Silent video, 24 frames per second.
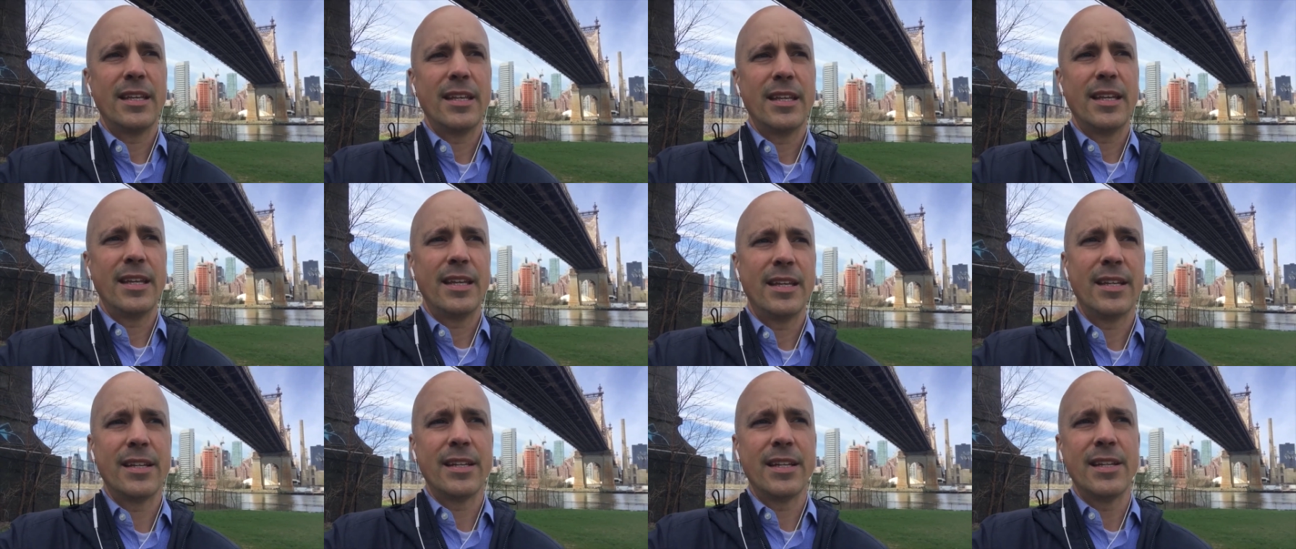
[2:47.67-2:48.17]

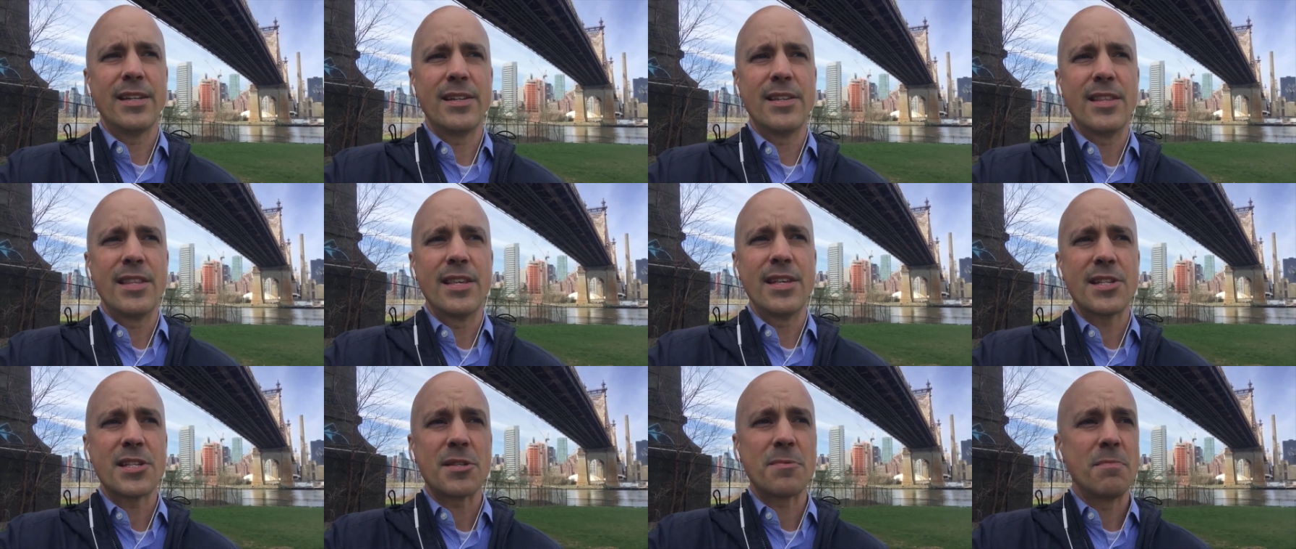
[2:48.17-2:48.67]
in, in
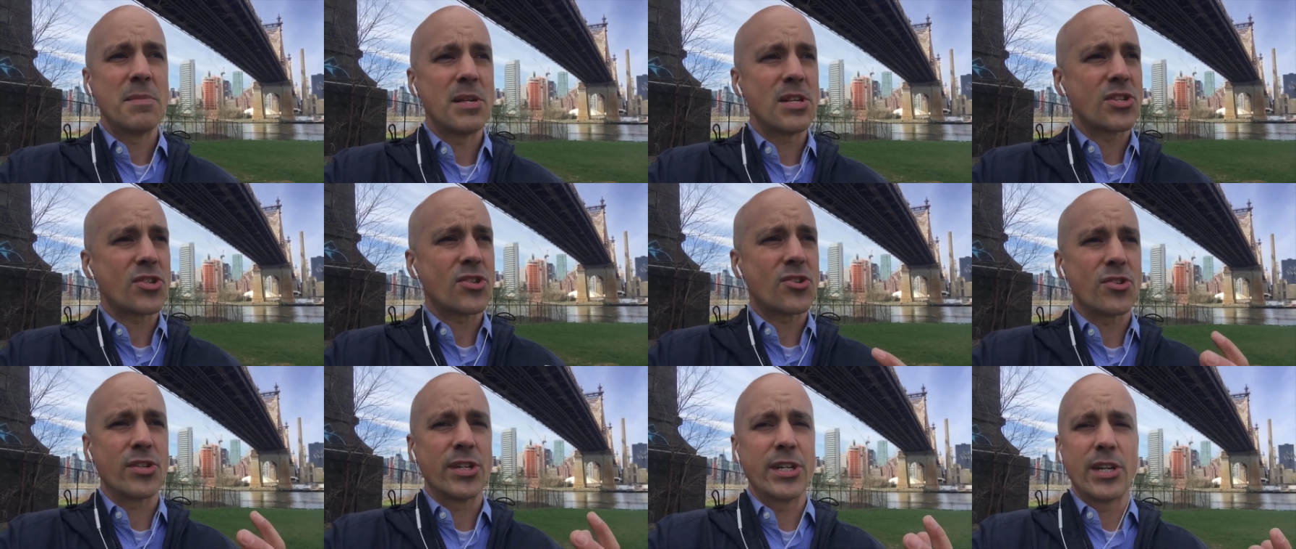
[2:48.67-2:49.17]
this
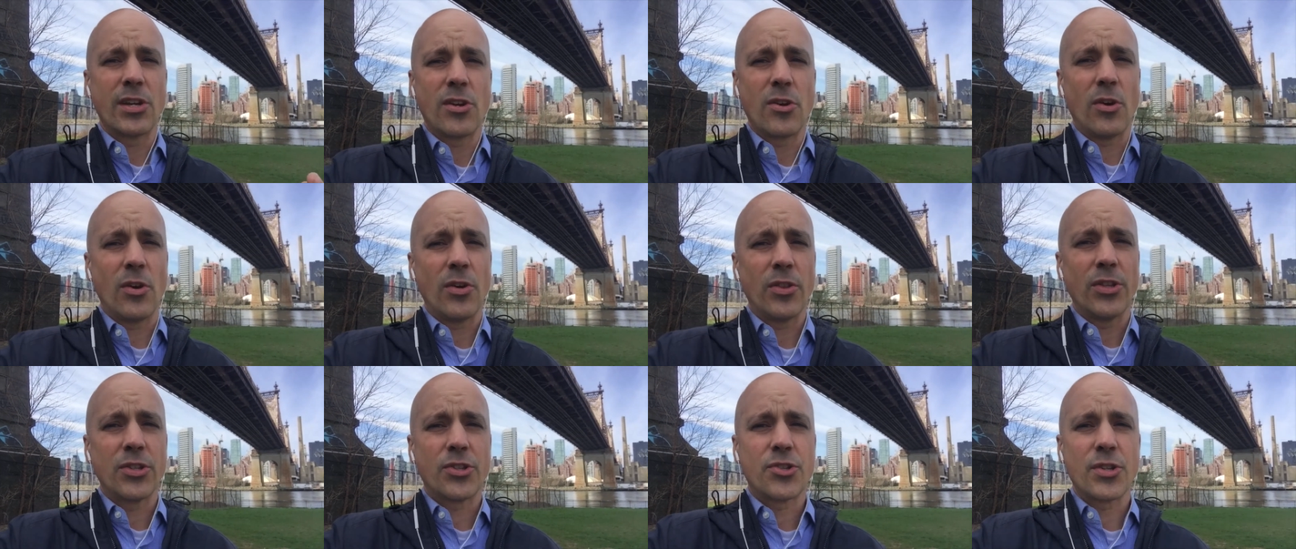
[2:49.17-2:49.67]
mystery
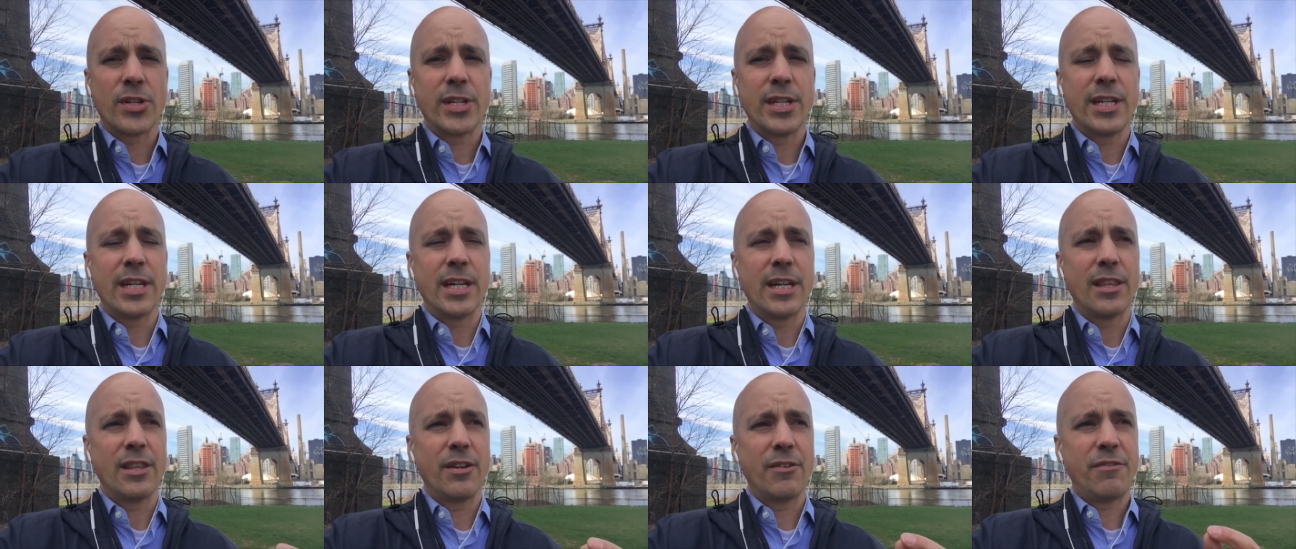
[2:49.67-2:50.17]
called the
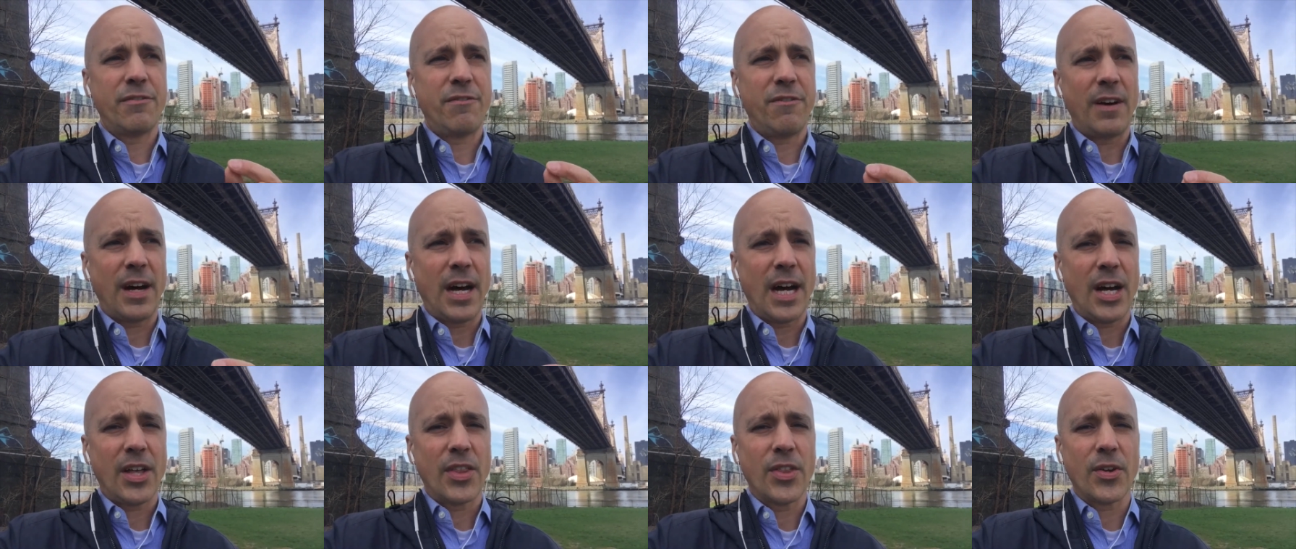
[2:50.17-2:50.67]
Trinity, the
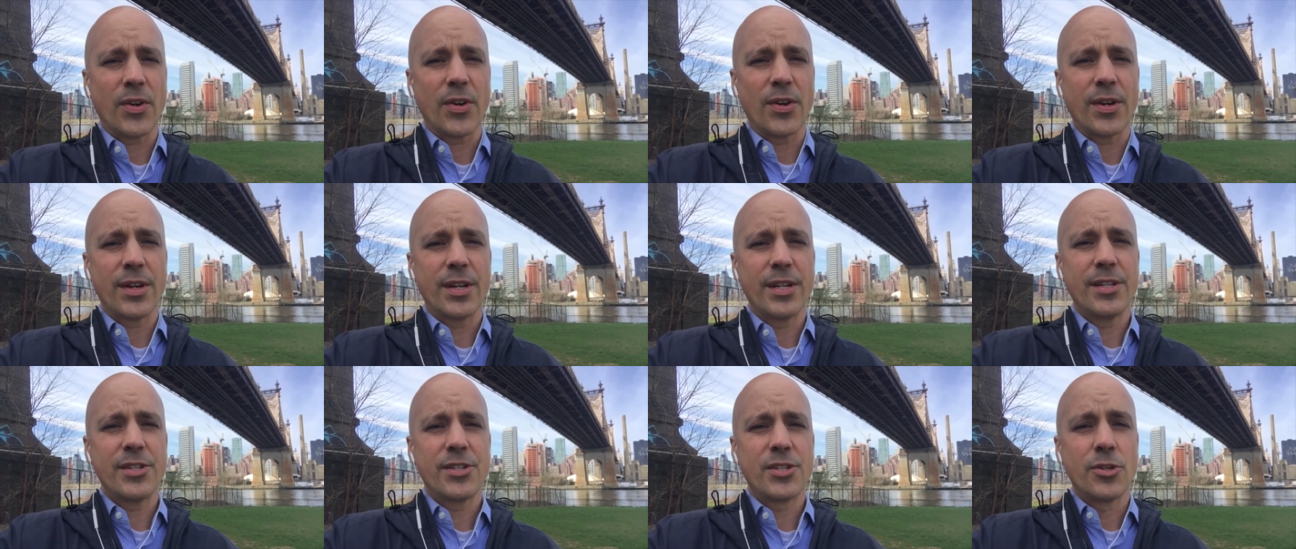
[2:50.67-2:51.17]

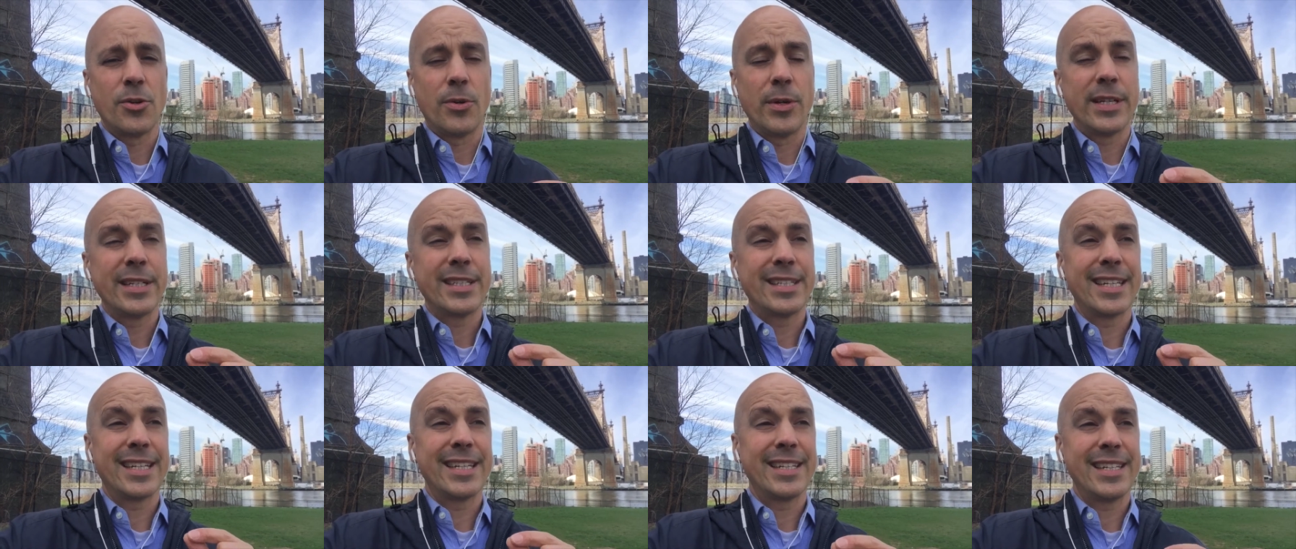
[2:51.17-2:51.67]
Father is
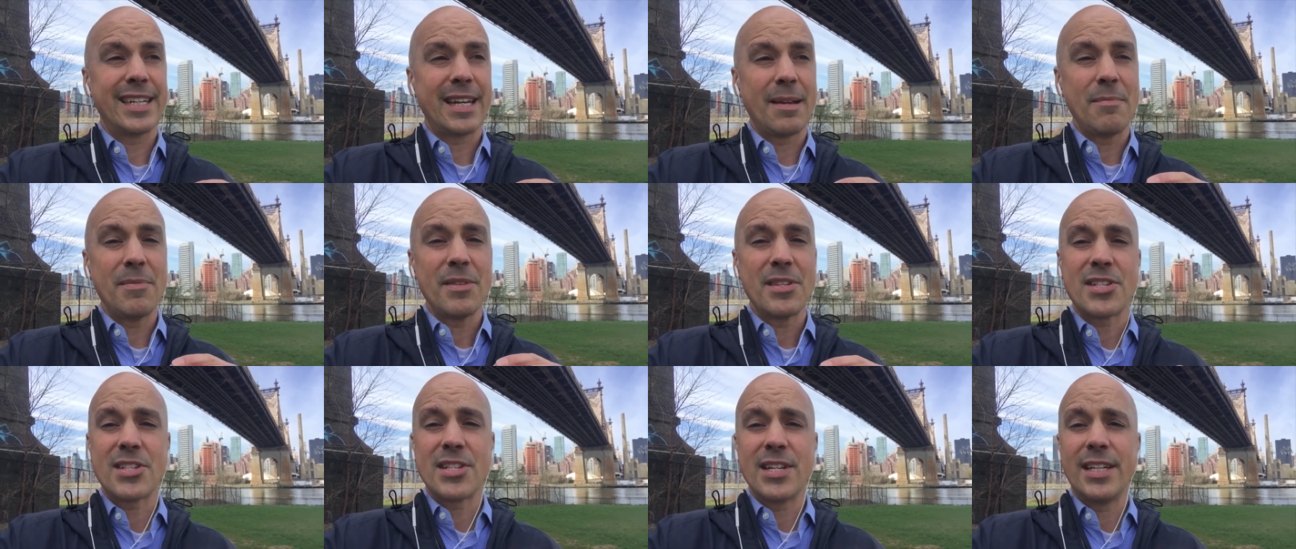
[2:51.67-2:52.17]
going to
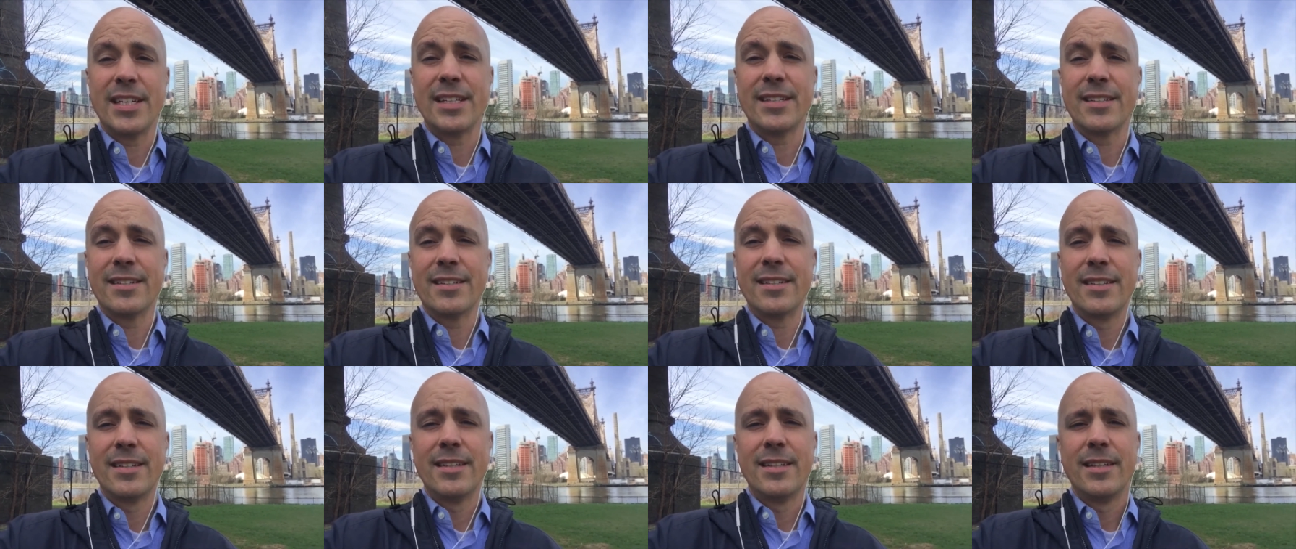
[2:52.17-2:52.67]
condemn the Son